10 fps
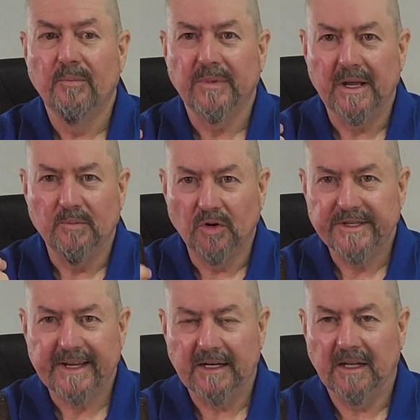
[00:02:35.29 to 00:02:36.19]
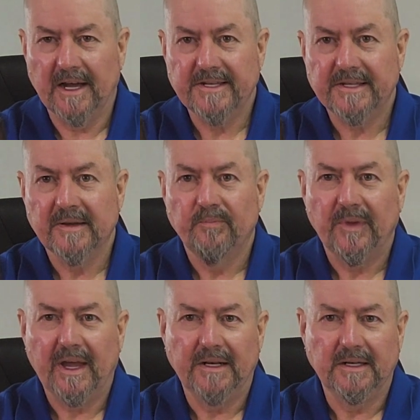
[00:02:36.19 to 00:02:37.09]
get more satellites,
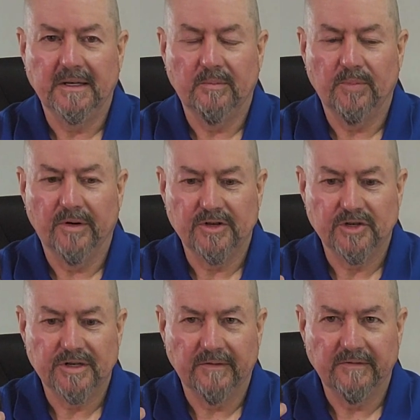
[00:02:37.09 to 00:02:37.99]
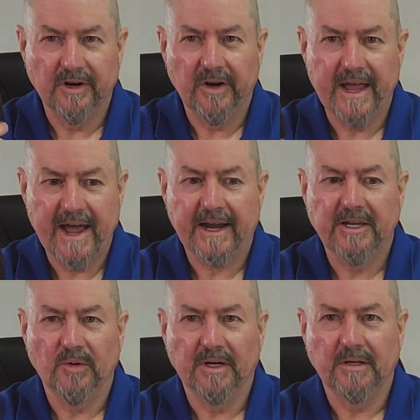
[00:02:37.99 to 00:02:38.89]
and produce a very
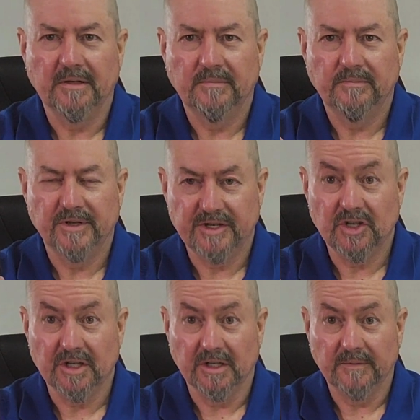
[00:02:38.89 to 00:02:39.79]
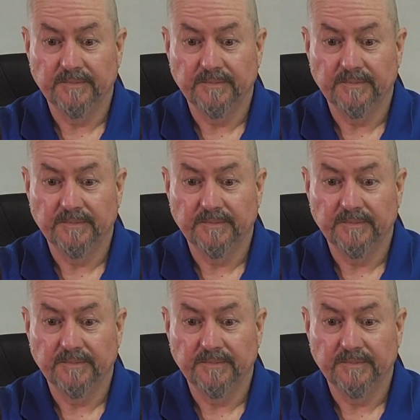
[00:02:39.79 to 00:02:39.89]
accurate position.